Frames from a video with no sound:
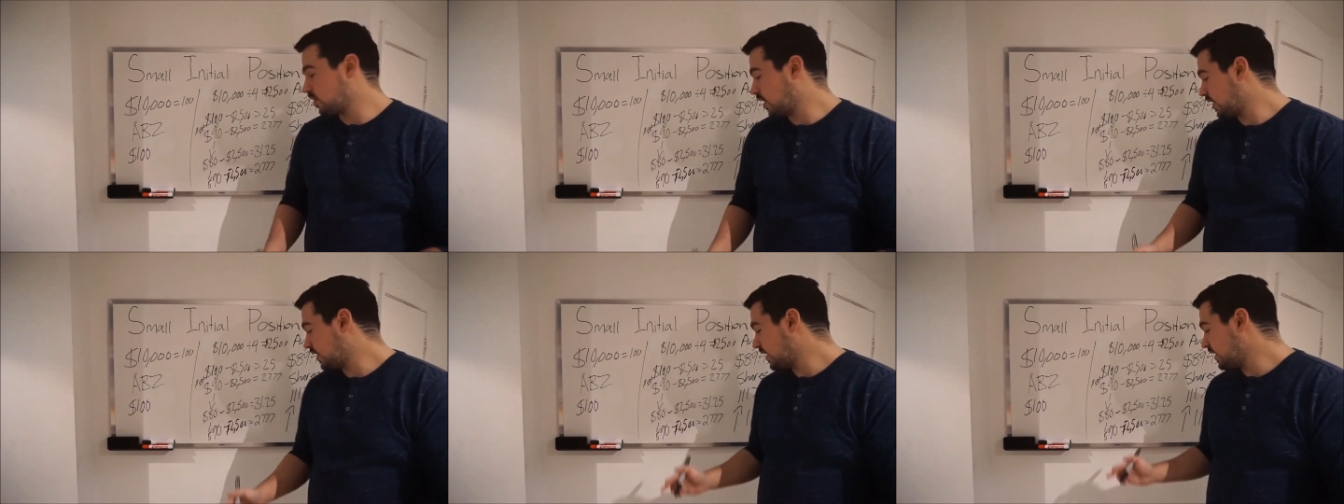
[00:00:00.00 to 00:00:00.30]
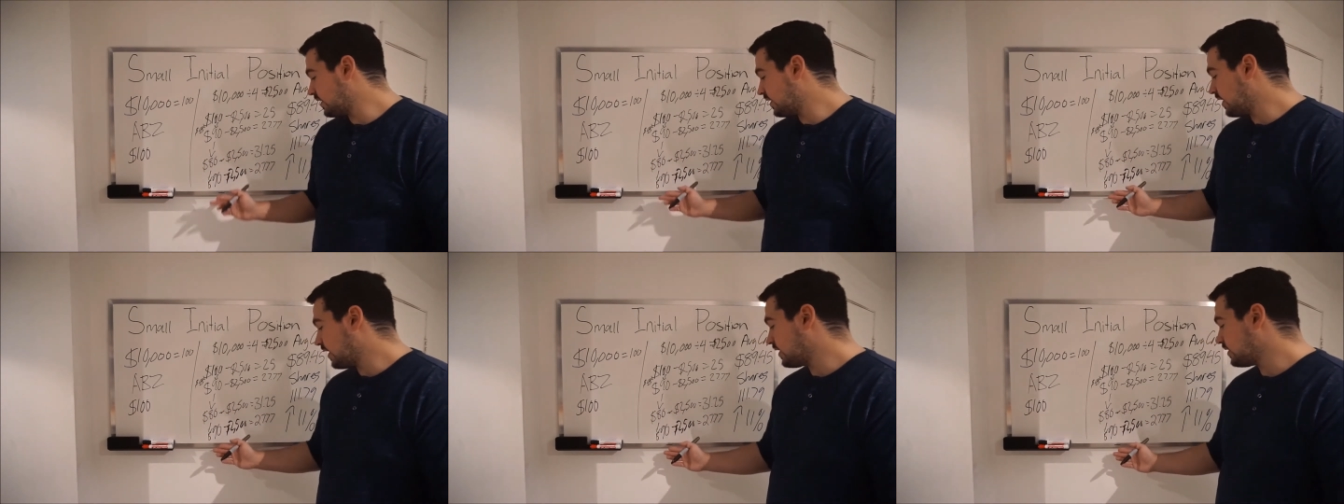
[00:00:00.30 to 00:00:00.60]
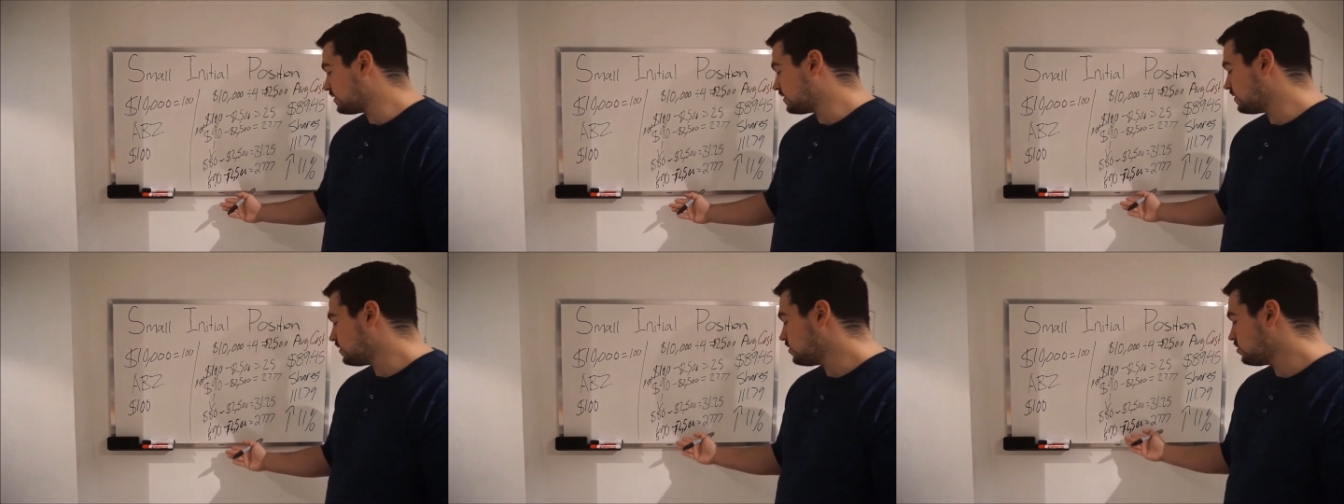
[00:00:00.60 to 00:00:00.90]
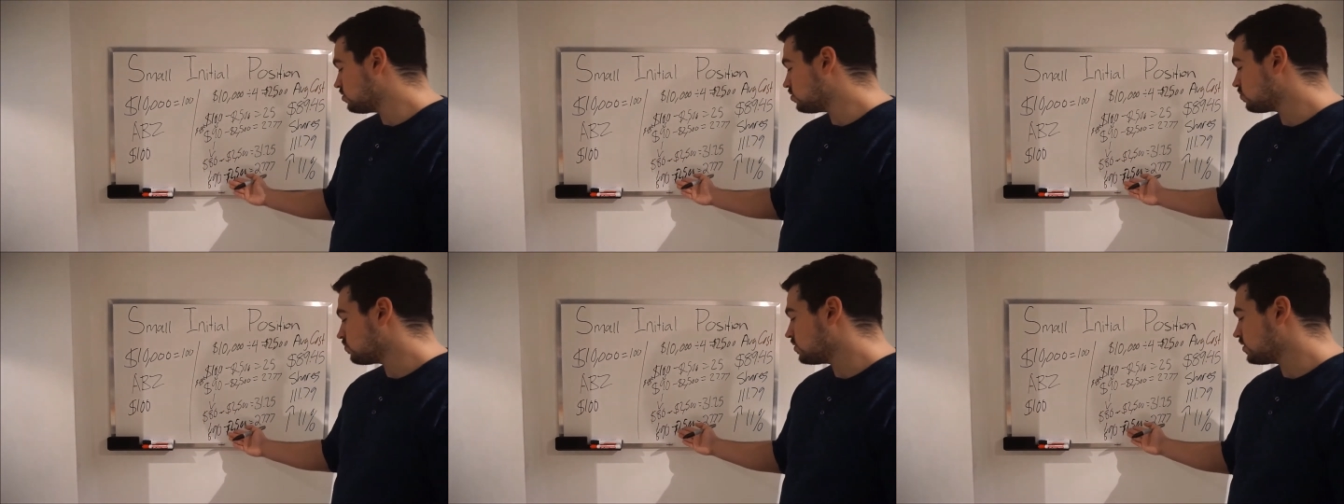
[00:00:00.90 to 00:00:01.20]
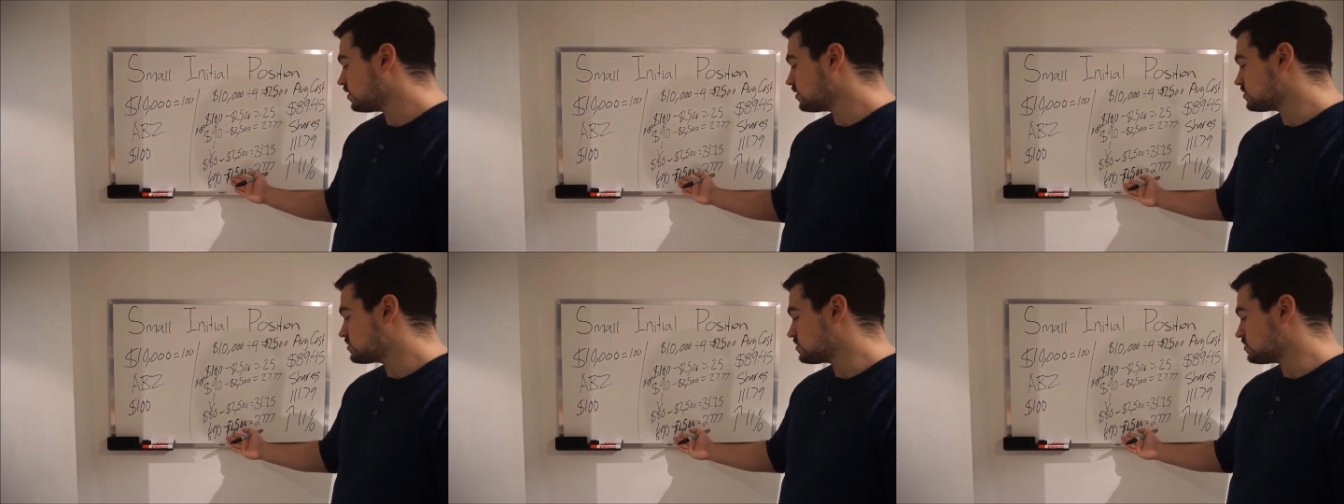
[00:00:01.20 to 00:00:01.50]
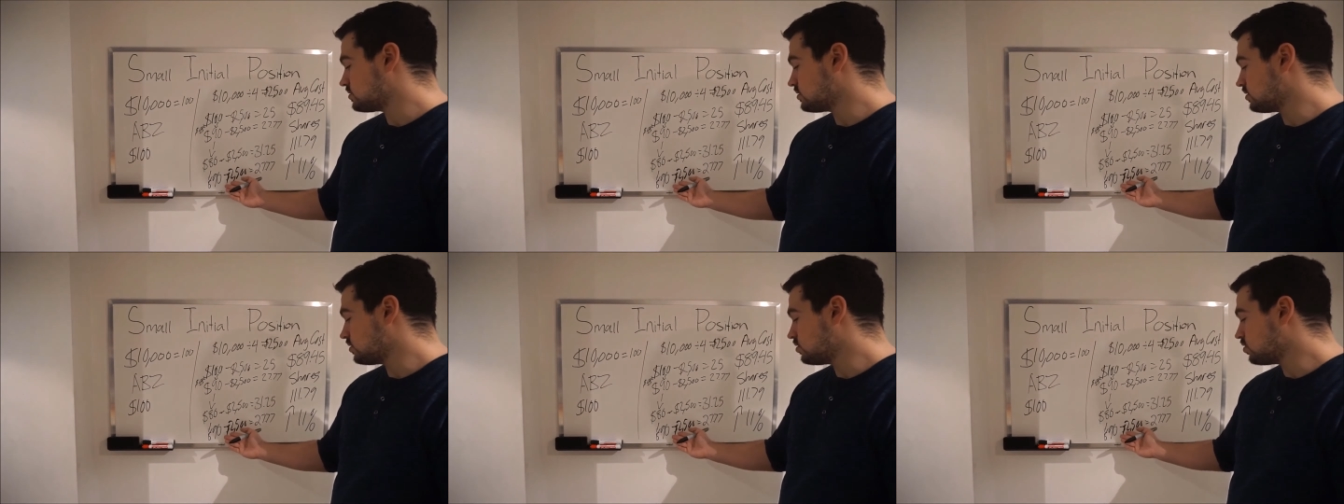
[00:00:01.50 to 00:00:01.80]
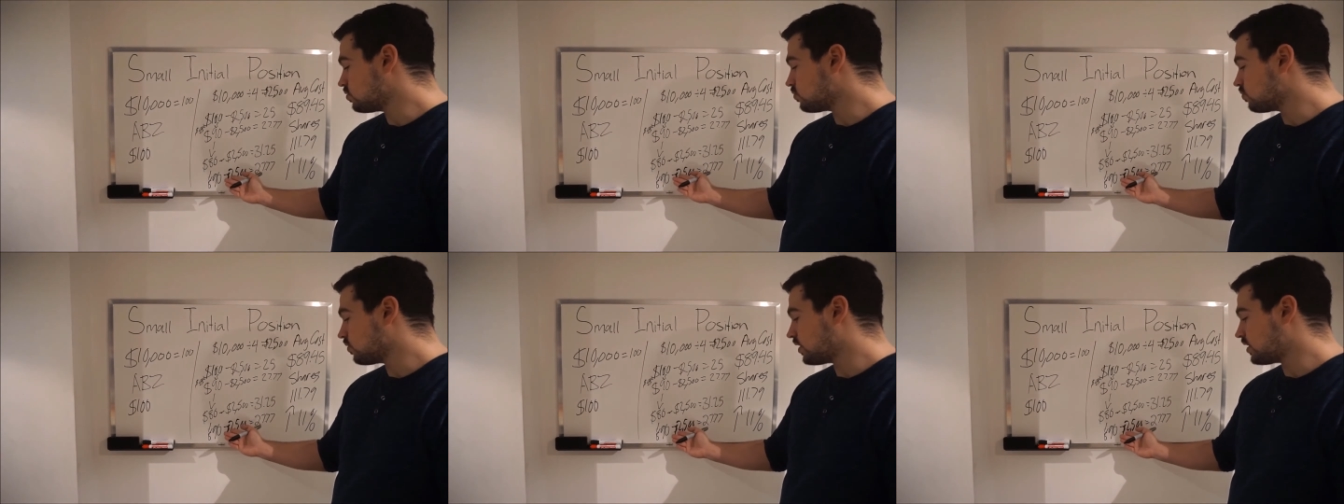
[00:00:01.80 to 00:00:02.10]
And at 90, you're
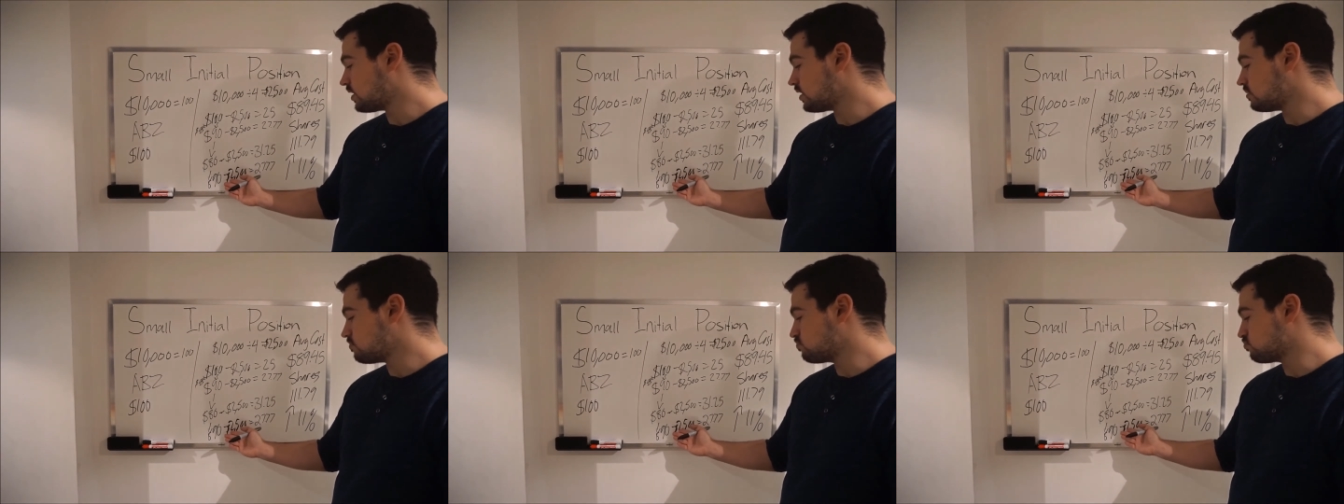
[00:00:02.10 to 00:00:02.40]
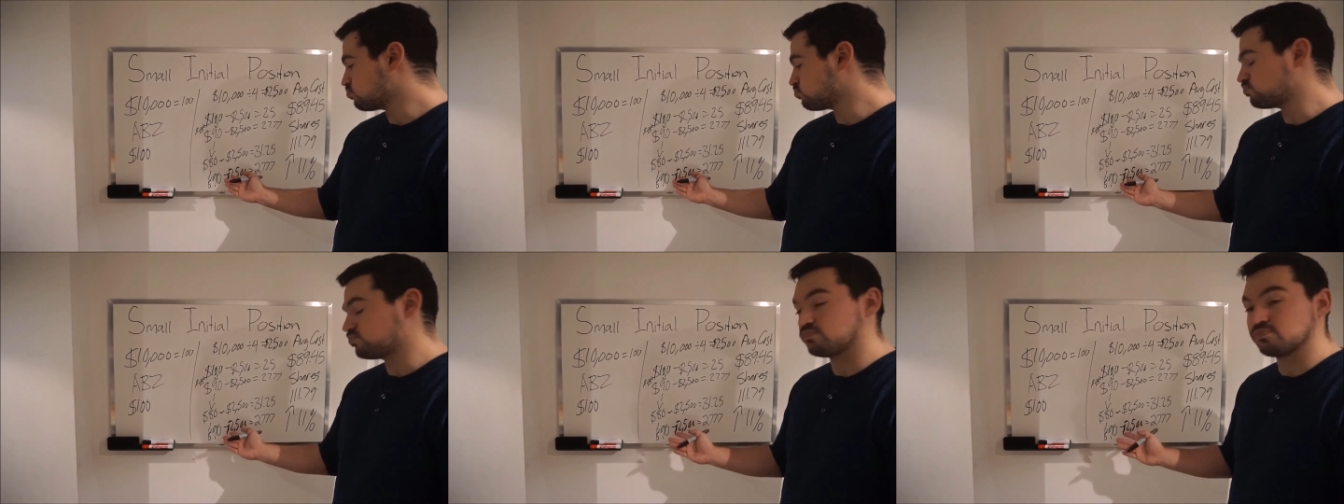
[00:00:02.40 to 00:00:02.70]
already